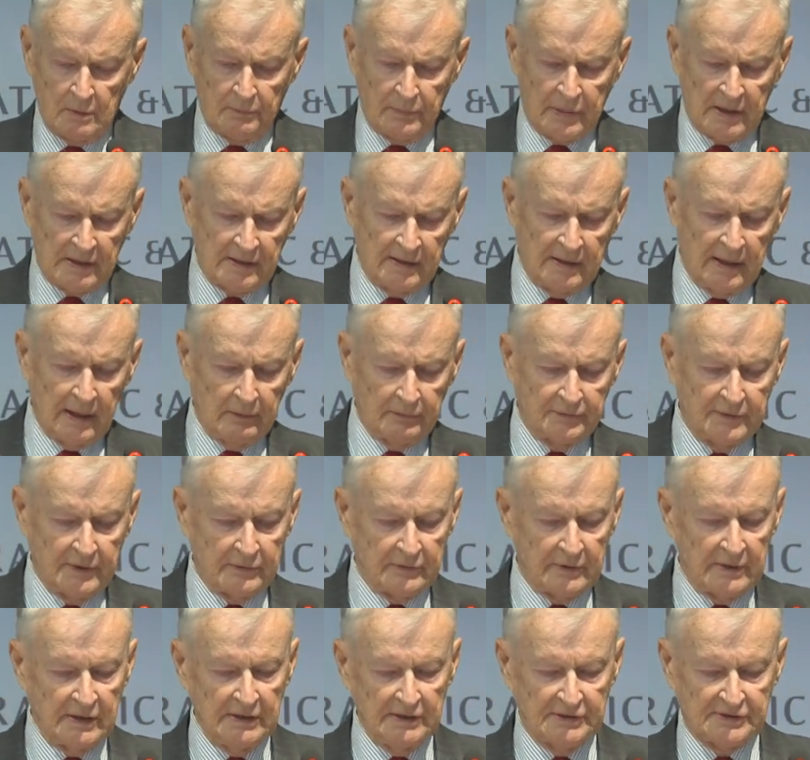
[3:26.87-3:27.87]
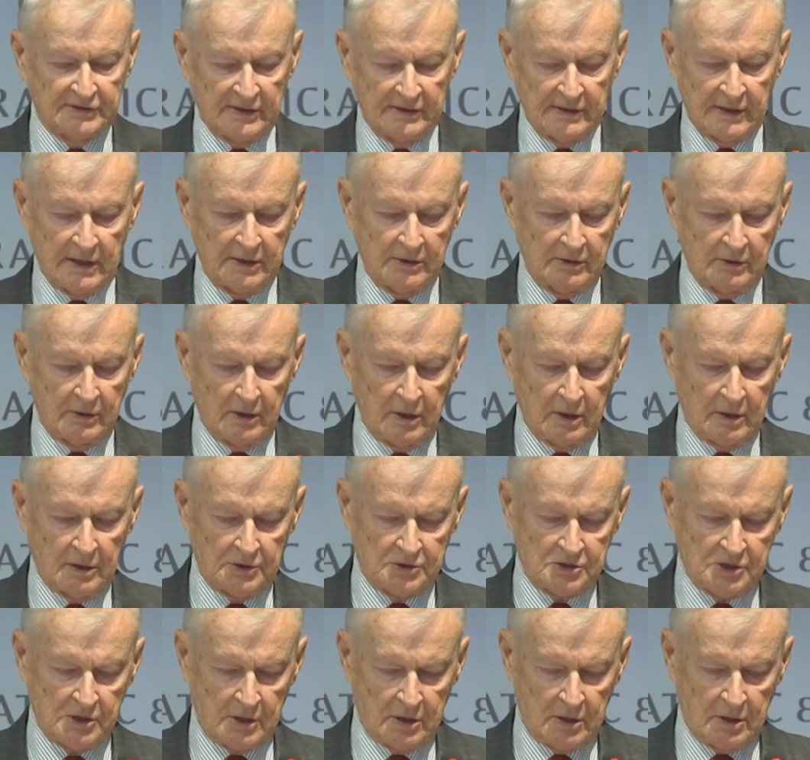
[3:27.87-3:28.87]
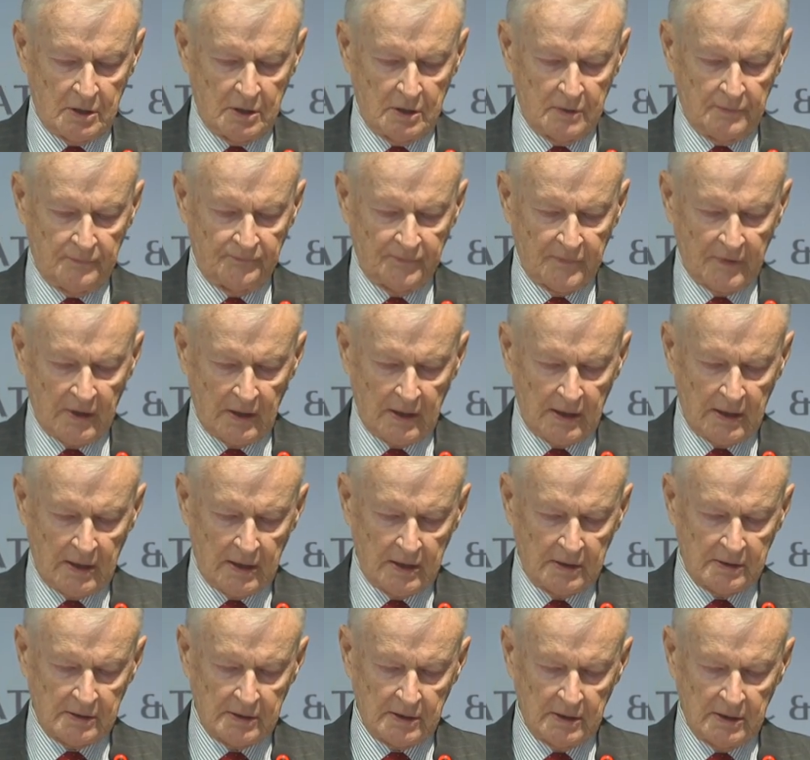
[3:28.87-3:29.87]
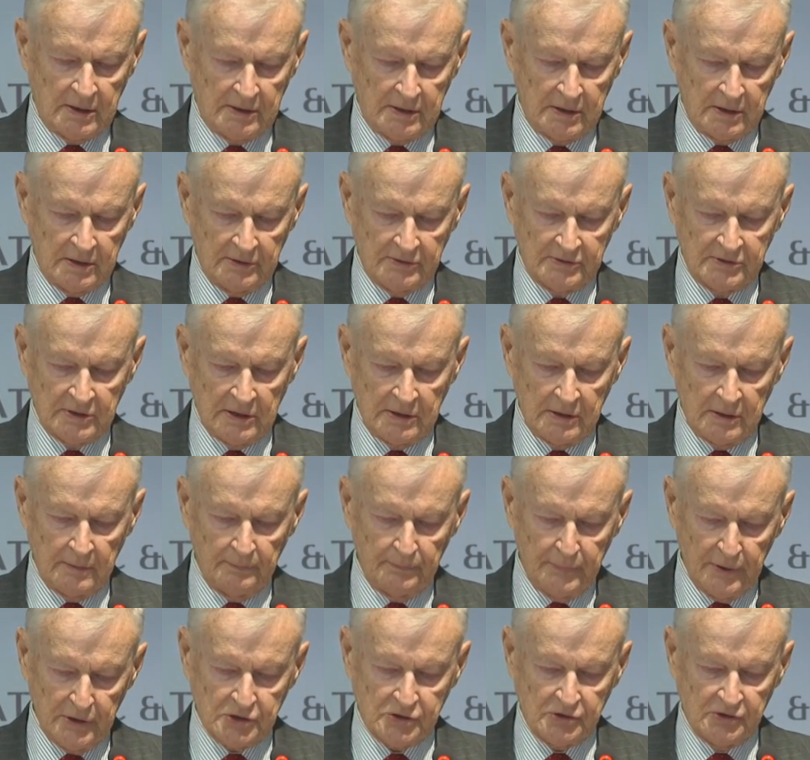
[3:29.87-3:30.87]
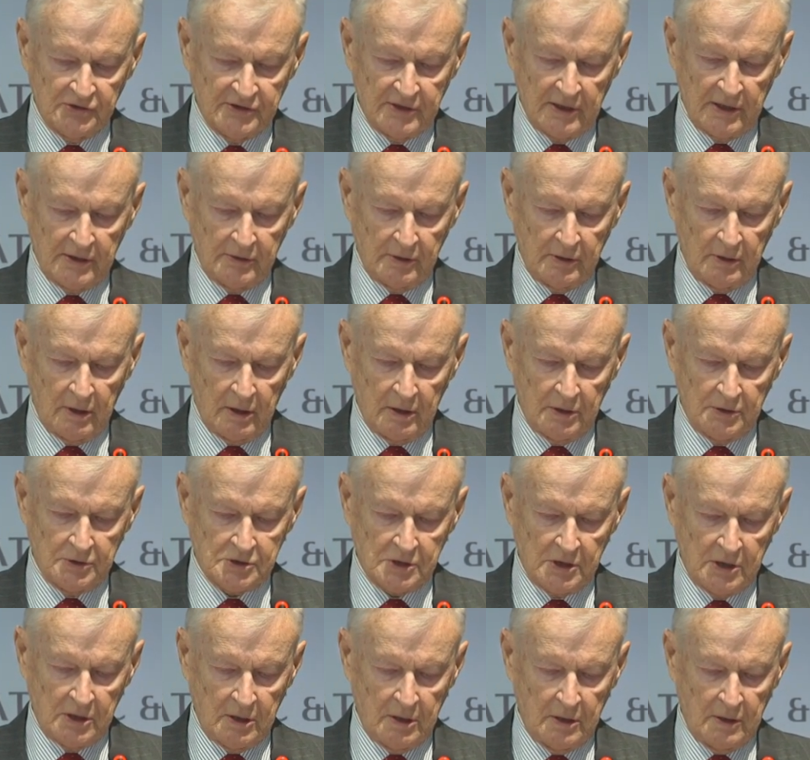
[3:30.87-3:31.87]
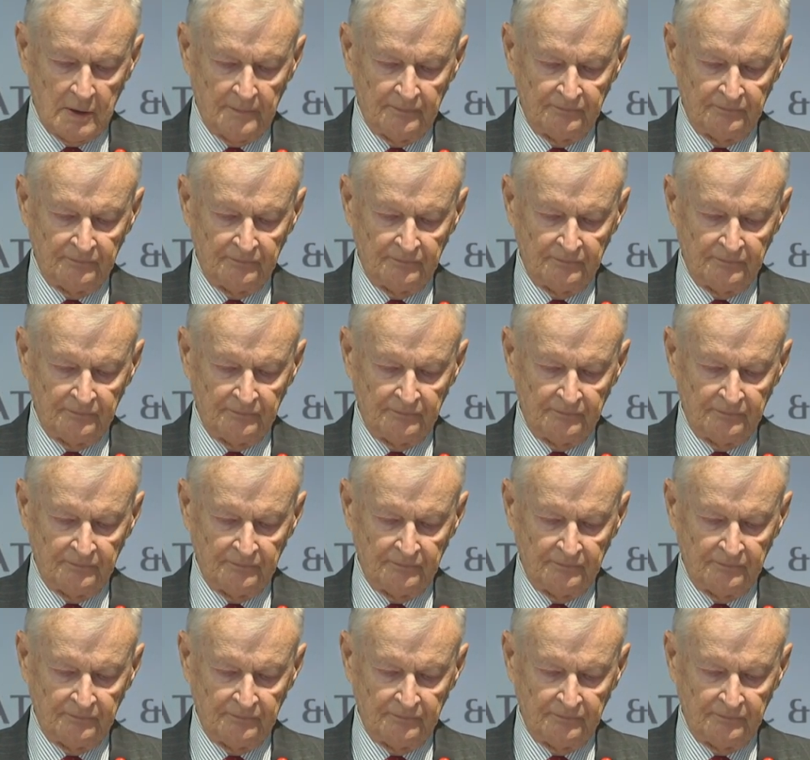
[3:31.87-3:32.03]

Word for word: But now there is an ideology, and it is an ambitious ideology.